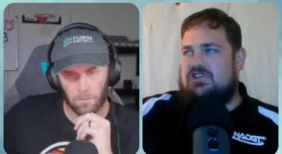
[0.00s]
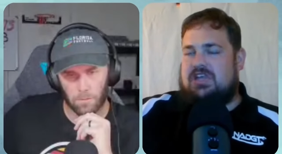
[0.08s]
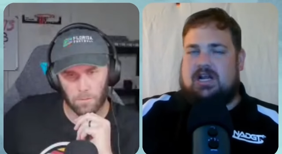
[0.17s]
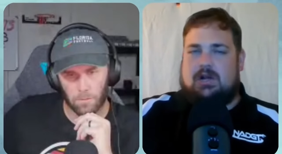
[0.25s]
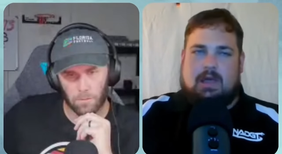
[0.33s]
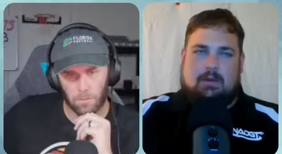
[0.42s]
Speaker 1: person
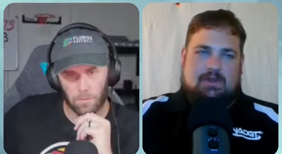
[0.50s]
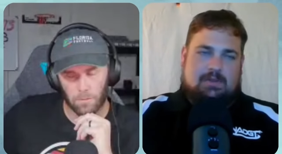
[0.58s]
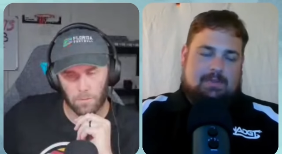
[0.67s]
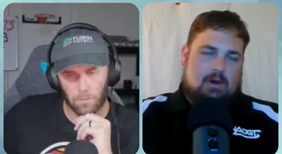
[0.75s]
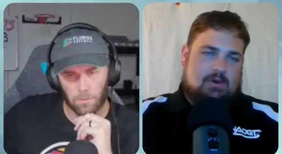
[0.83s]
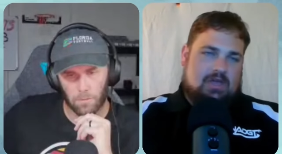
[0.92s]
get away with
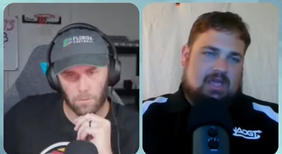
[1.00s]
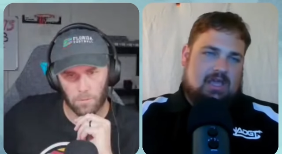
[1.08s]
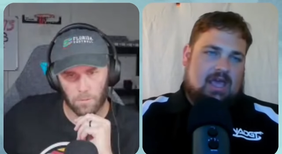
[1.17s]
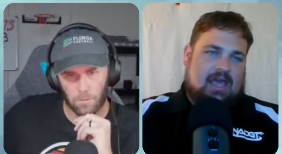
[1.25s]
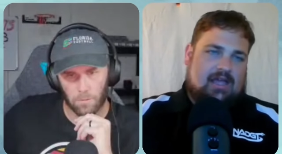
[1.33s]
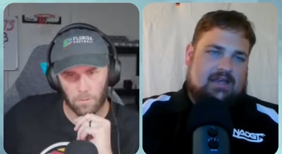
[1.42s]
a
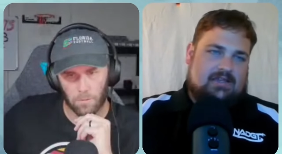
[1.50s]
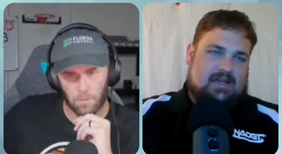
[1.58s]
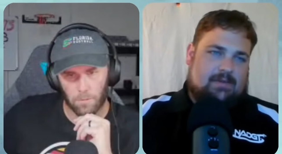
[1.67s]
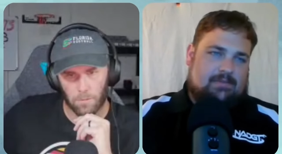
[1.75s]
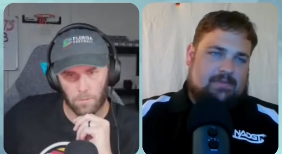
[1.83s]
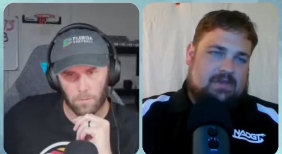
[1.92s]
bogey and
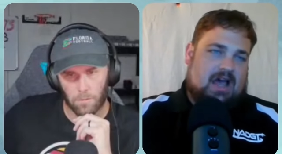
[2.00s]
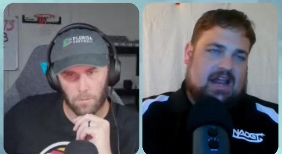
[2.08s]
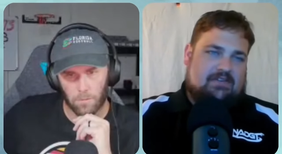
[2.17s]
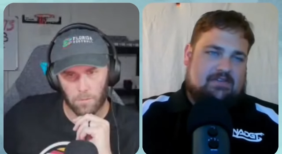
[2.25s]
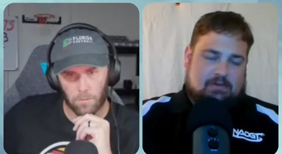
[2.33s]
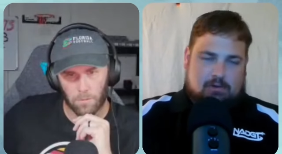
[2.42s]
um, not
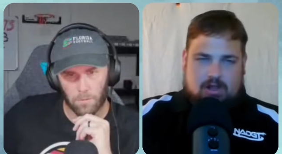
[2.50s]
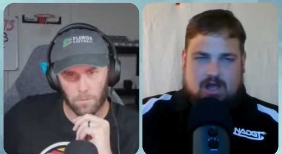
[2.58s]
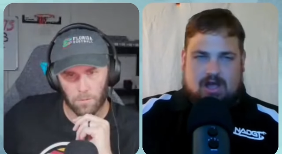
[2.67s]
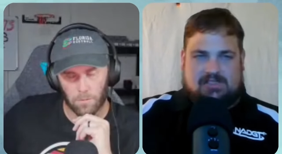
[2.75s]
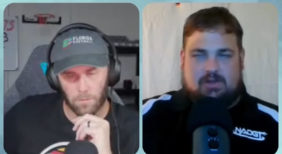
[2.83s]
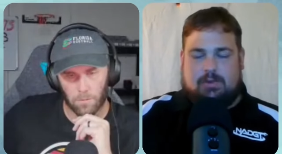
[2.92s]
have any real
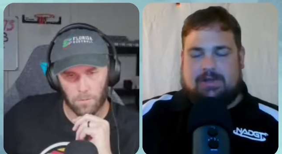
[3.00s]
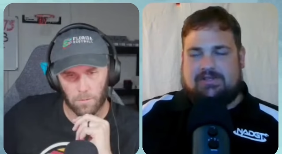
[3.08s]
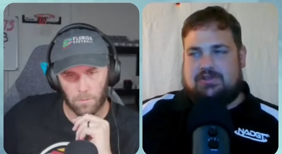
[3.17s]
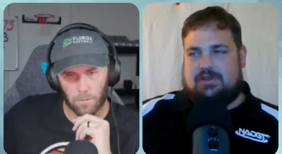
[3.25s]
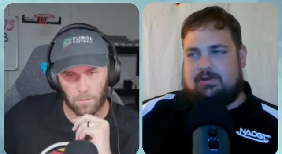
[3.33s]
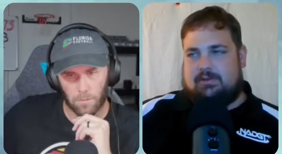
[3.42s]

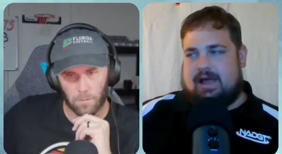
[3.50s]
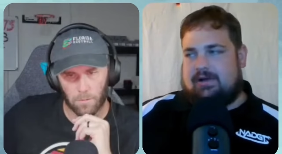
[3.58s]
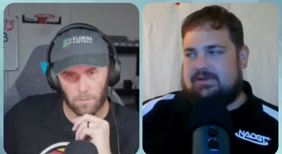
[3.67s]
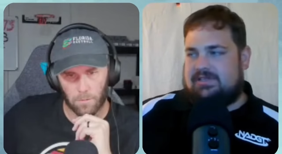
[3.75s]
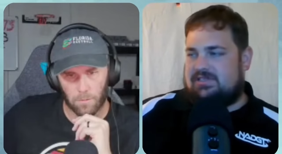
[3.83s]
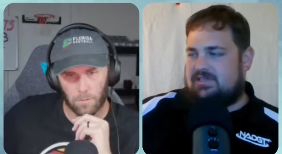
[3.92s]
consequence in their
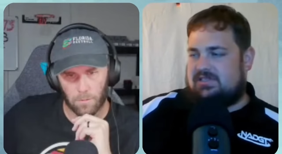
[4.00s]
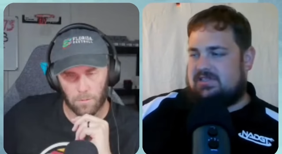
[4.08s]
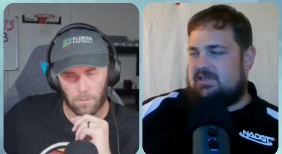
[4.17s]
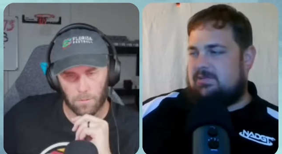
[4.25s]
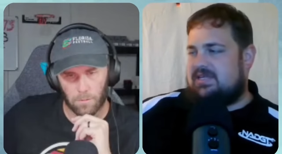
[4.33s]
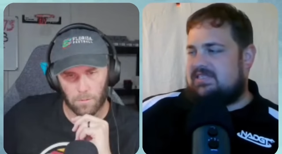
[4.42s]
round is just
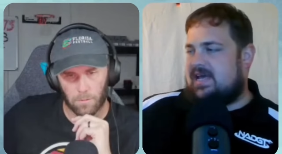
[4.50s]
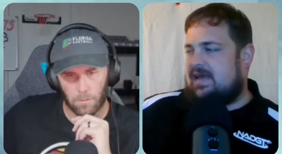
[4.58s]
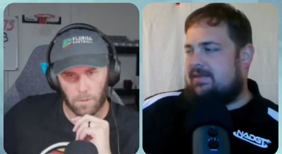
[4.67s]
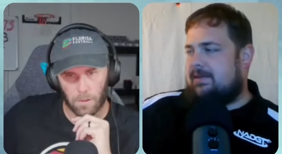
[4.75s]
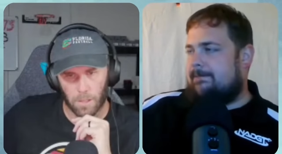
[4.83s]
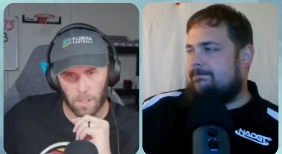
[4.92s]
going to be a
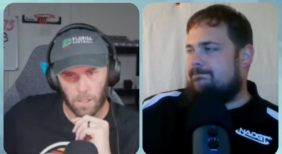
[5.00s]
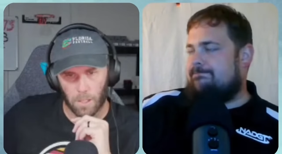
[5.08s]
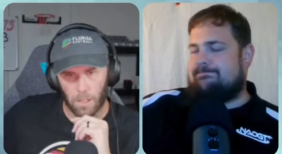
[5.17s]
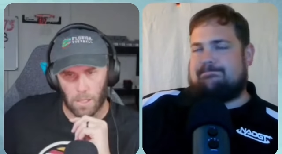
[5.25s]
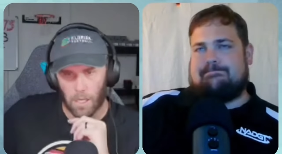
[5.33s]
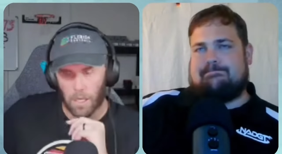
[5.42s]
sad thing
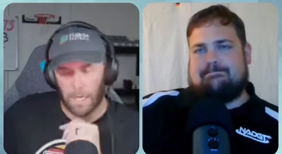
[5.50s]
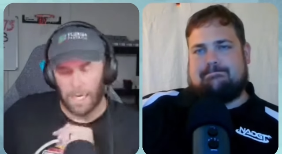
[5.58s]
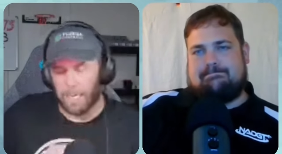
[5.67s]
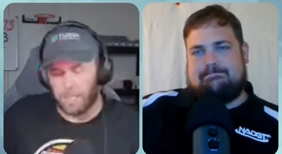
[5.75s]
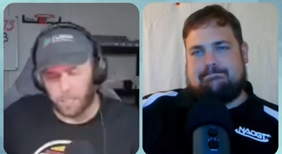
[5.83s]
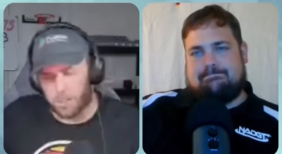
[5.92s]

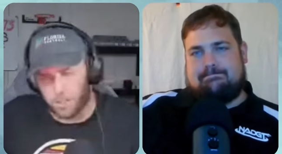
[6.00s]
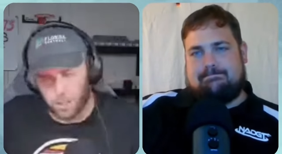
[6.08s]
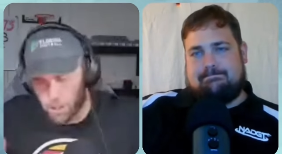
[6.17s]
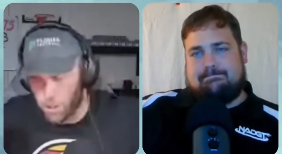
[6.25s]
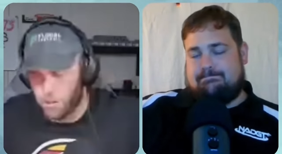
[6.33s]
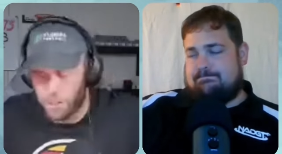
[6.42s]
Speaker 2: it's just
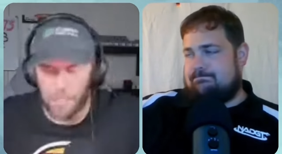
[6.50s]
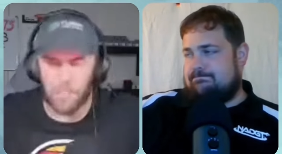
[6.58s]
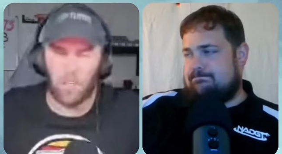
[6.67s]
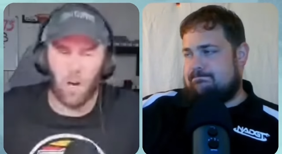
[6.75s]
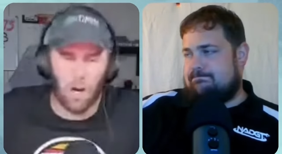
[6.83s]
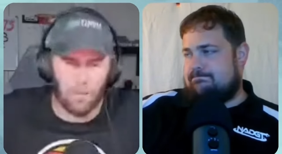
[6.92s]

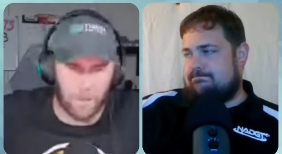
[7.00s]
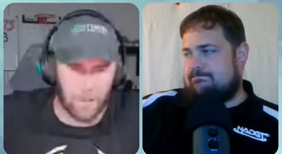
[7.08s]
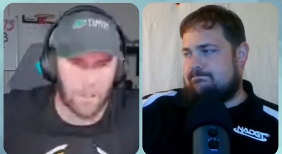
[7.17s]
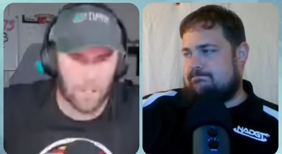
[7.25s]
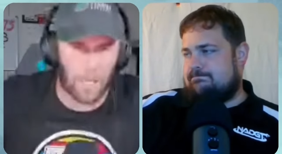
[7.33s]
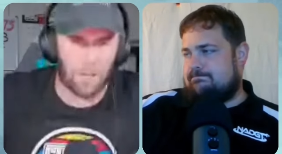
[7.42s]
disc golf
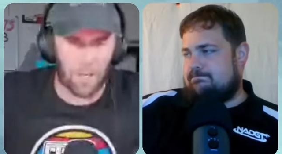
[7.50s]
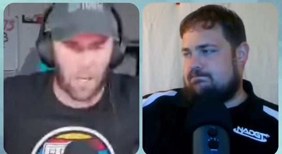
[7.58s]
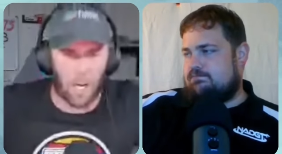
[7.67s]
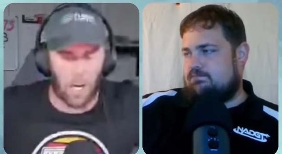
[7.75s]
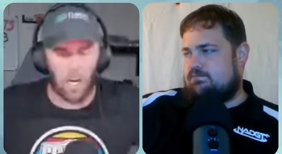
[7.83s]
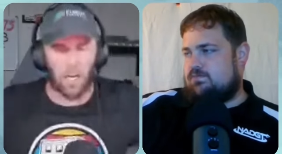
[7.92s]
is such
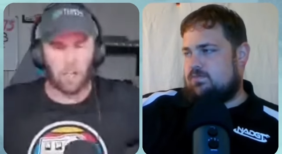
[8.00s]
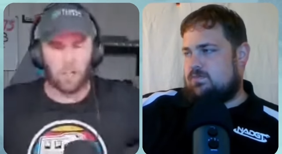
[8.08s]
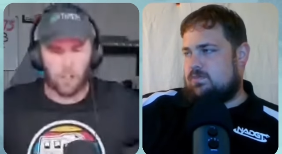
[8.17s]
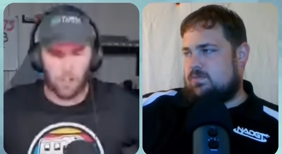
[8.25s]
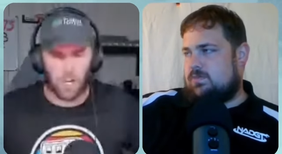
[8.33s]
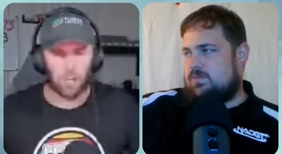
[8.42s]
a
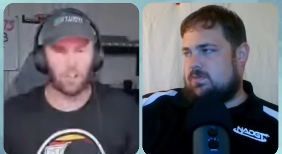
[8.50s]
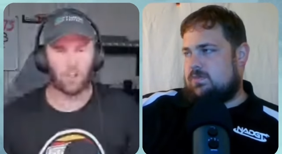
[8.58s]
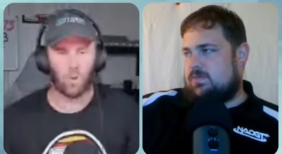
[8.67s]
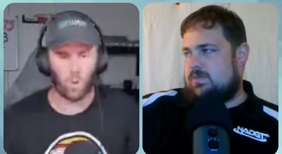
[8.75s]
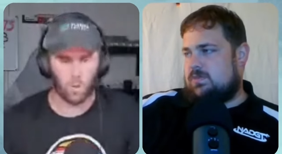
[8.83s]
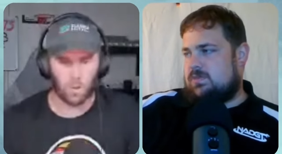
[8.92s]
such a
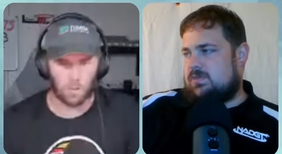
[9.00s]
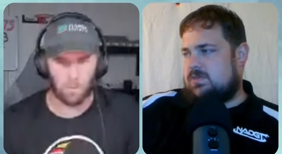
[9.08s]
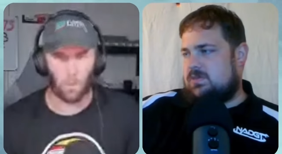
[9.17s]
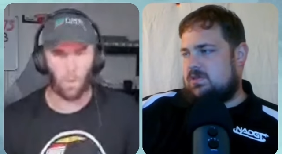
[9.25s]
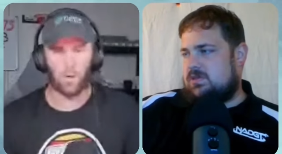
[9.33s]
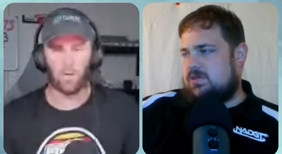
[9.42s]
cool
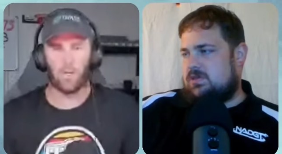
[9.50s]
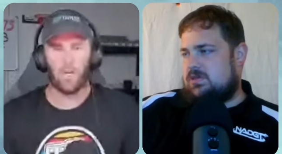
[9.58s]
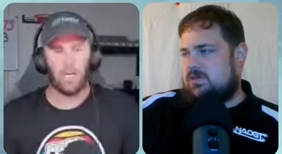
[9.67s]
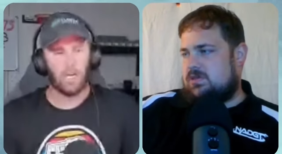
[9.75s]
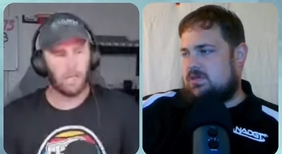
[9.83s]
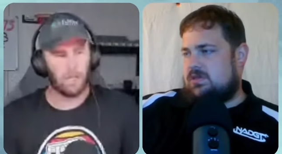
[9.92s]
sport
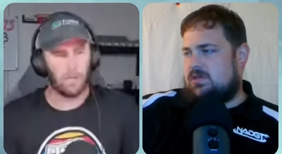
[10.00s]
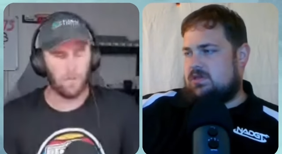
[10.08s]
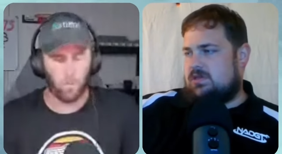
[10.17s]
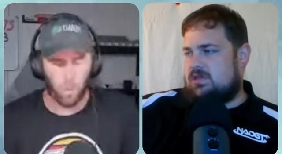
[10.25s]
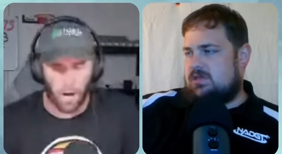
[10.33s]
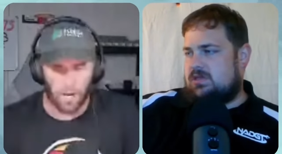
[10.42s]

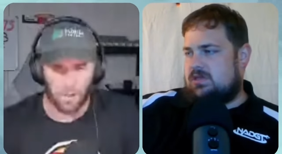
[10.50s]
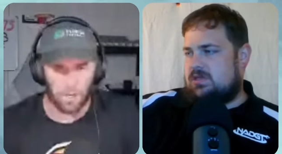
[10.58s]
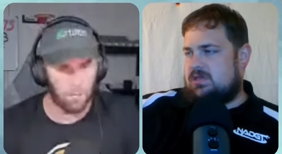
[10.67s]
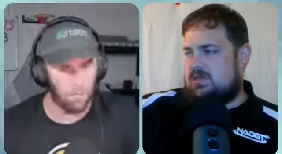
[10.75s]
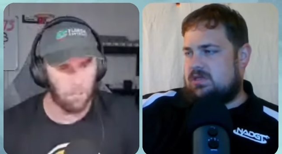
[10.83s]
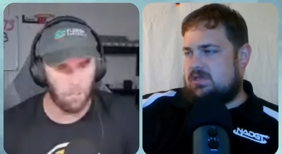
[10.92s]
watch
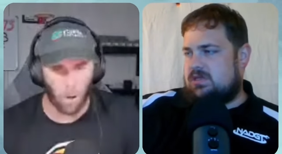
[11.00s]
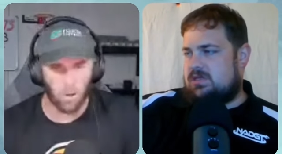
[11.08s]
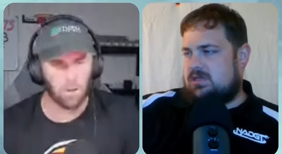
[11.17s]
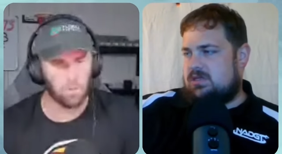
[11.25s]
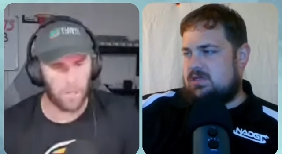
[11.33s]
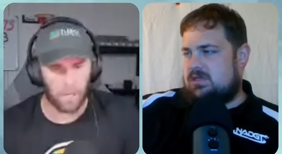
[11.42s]

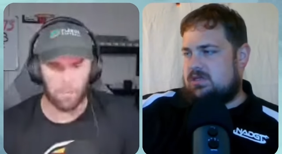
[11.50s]
most